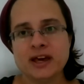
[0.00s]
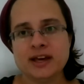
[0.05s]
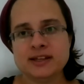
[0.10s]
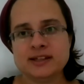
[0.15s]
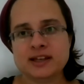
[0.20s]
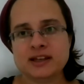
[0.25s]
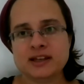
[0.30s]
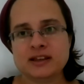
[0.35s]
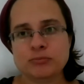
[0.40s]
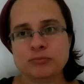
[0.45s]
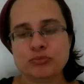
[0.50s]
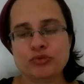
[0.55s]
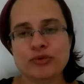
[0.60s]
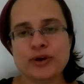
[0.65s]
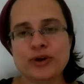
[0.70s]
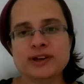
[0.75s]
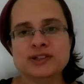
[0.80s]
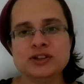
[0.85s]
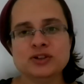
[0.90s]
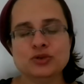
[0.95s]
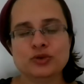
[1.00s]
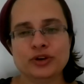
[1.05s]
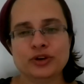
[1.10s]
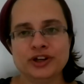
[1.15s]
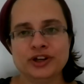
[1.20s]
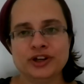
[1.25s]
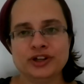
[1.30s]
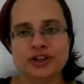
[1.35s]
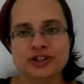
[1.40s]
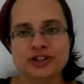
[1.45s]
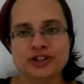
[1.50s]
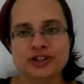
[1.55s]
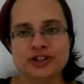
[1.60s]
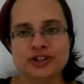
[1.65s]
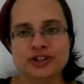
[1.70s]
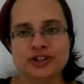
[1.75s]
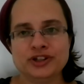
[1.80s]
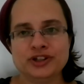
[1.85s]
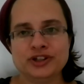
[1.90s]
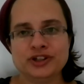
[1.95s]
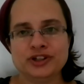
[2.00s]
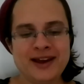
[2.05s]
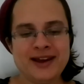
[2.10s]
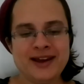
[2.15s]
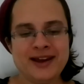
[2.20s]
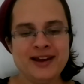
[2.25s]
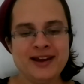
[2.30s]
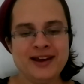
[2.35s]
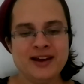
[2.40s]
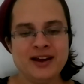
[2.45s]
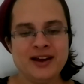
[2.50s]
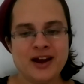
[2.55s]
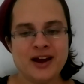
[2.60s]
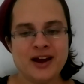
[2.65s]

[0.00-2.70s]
is that present orientation may